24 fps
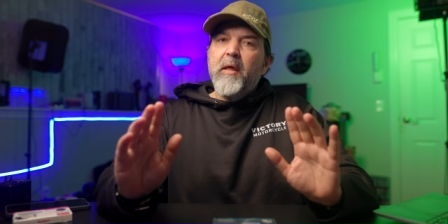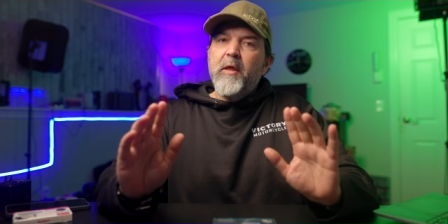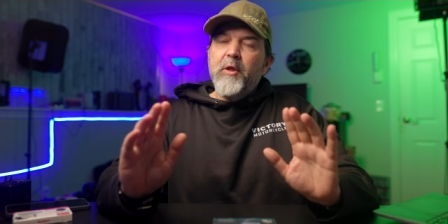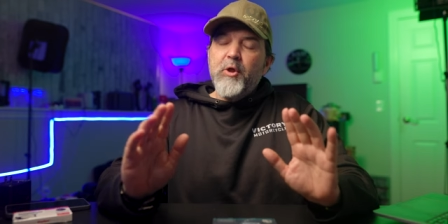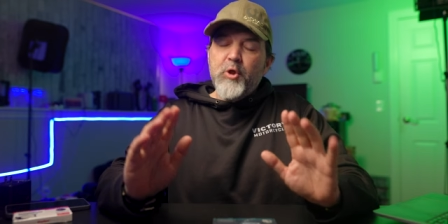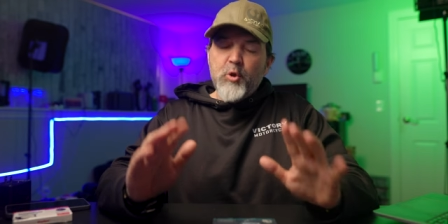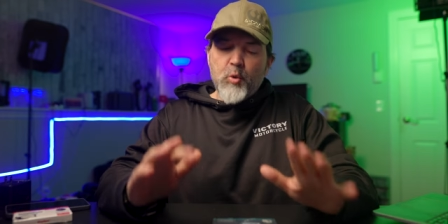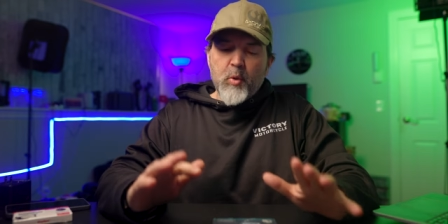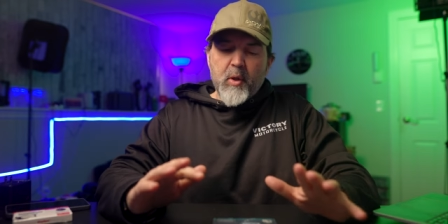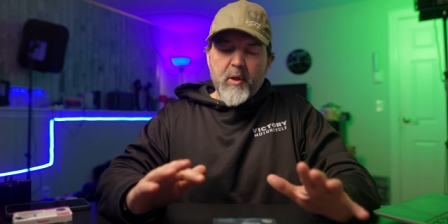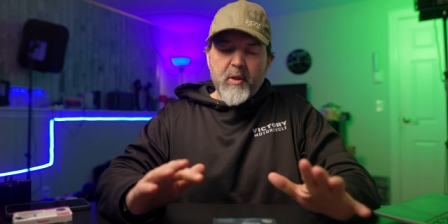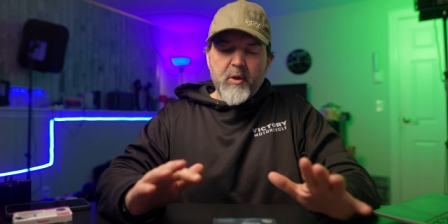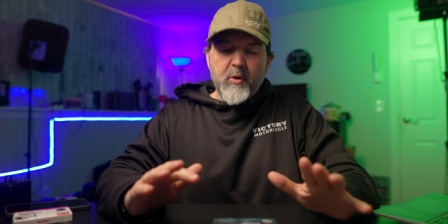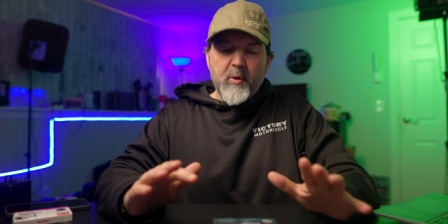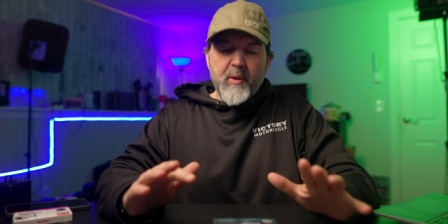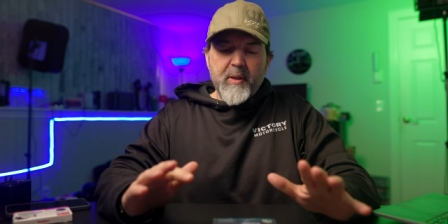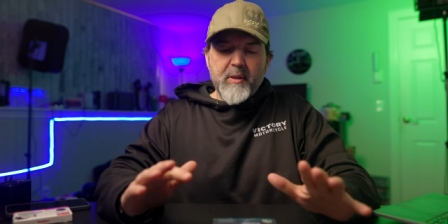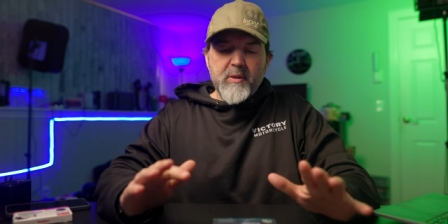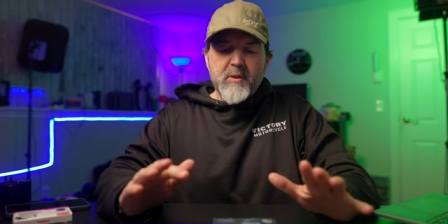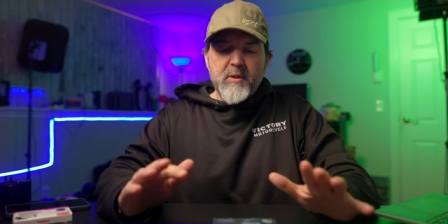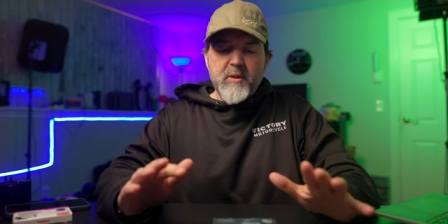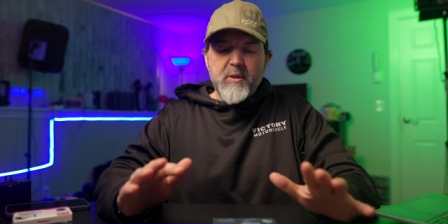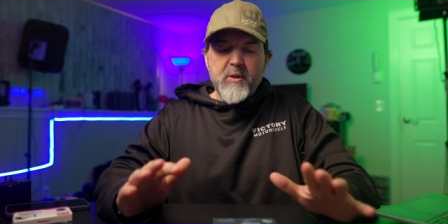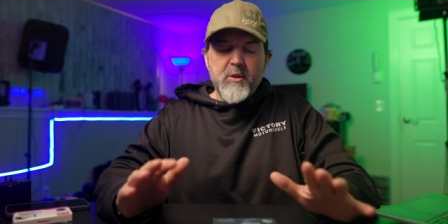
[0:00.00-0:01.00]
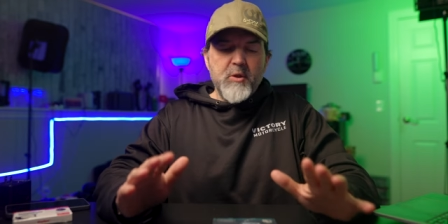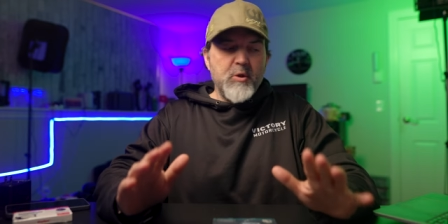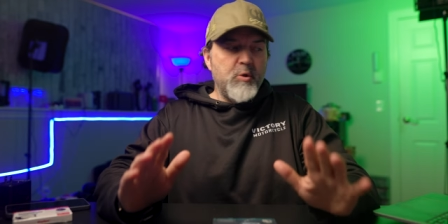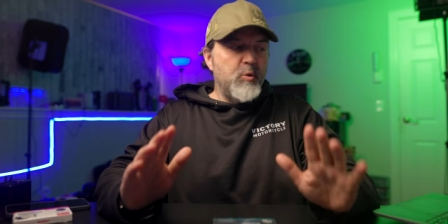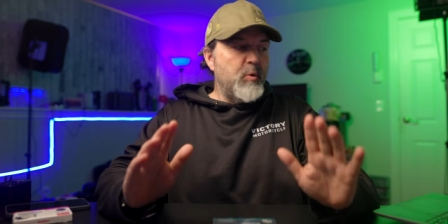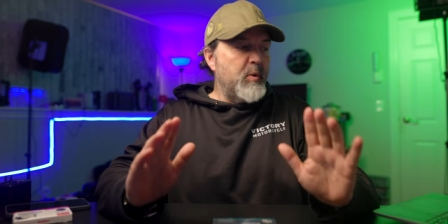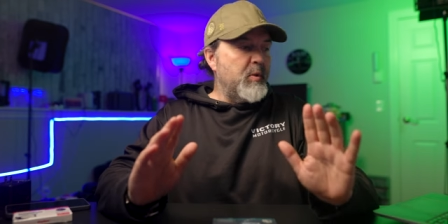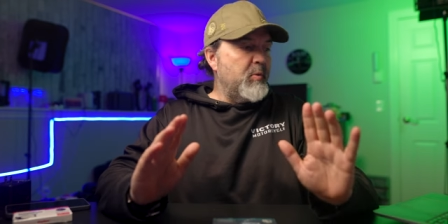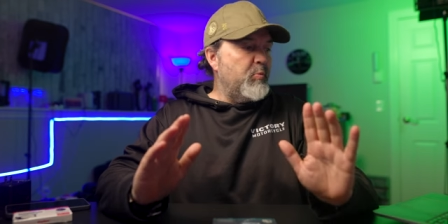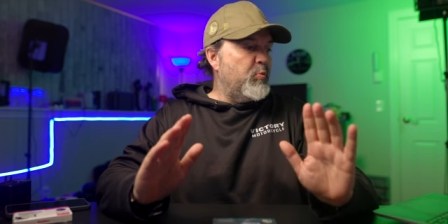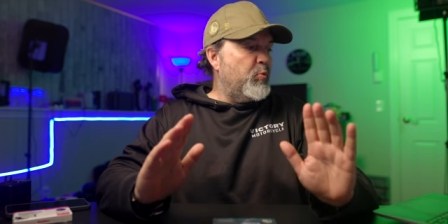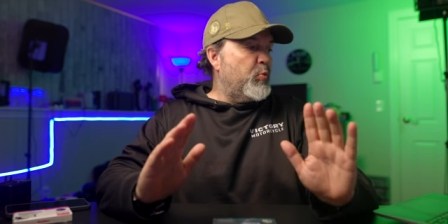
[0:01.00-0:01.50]
you are going
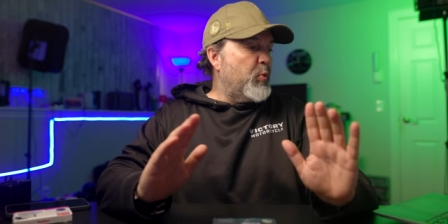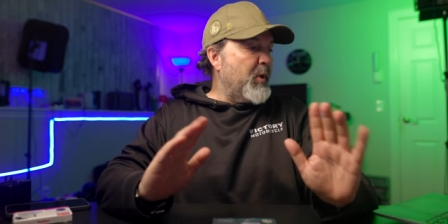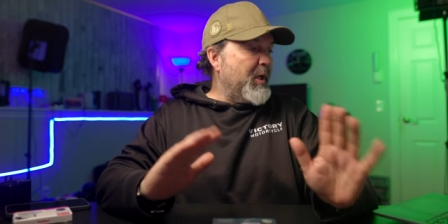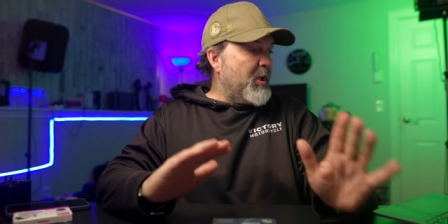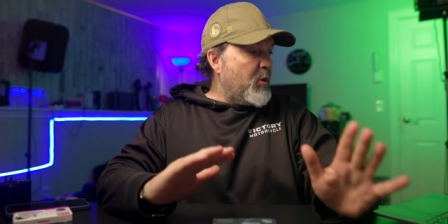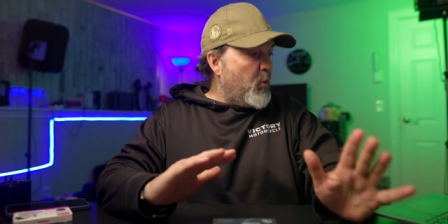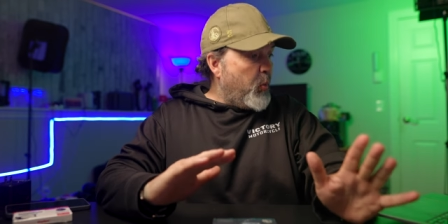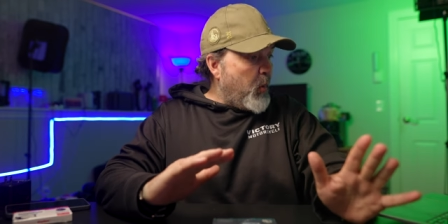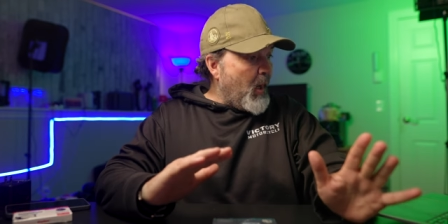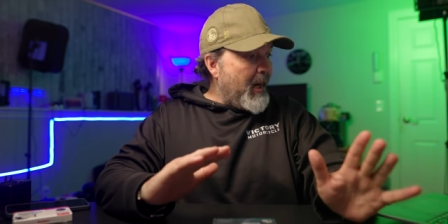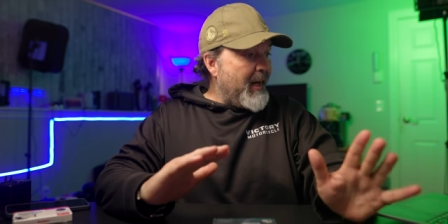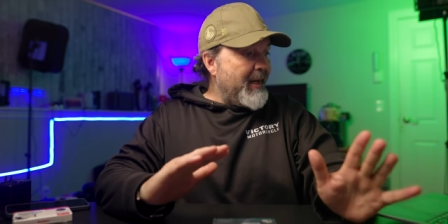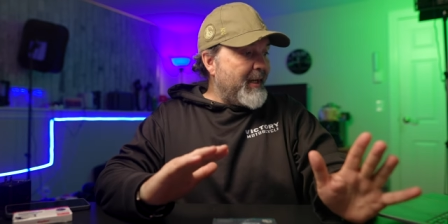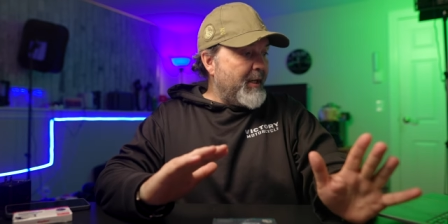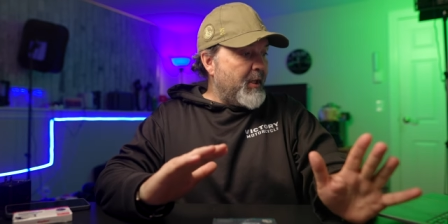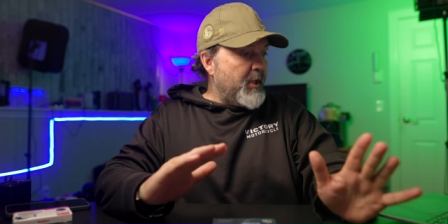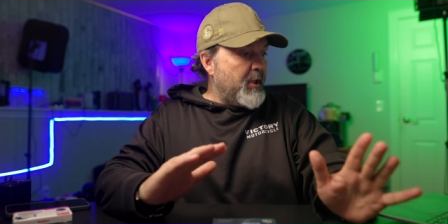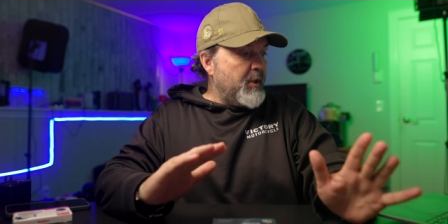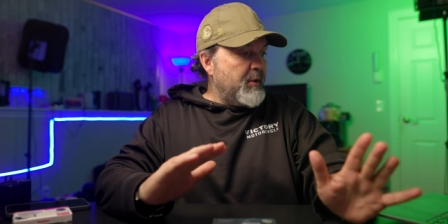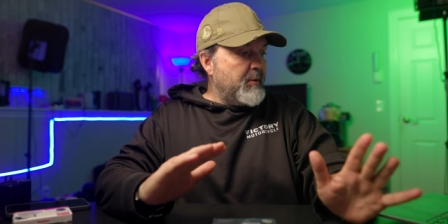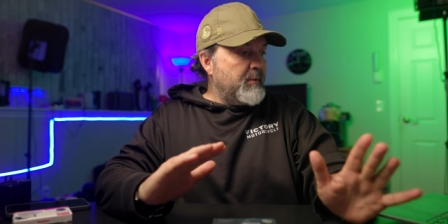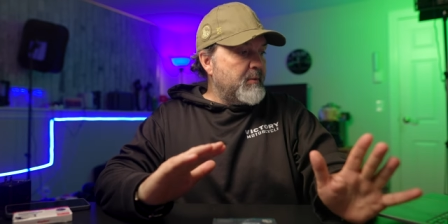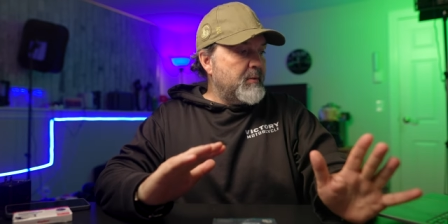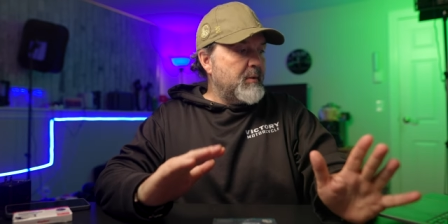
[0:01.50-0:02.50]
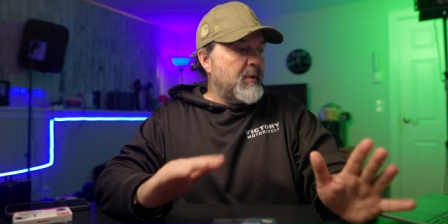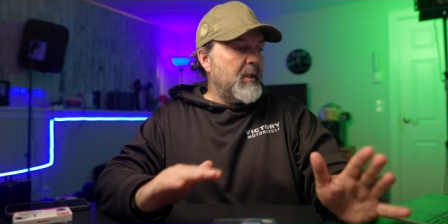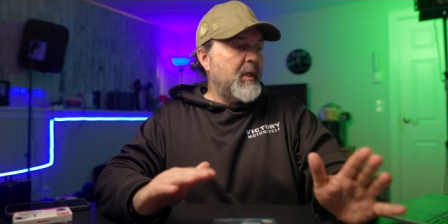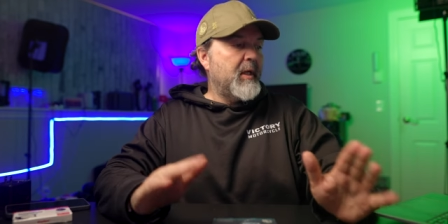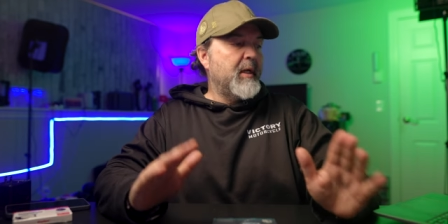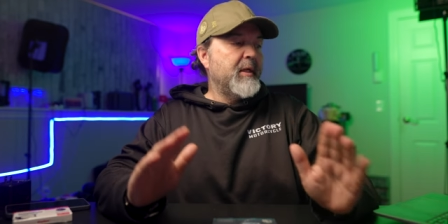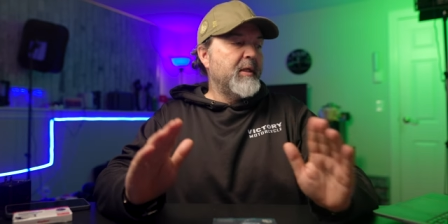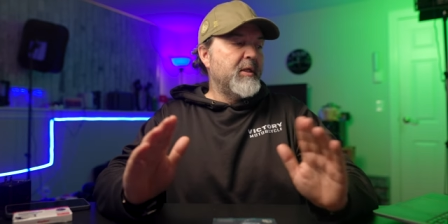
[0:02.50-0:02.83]
to require uh,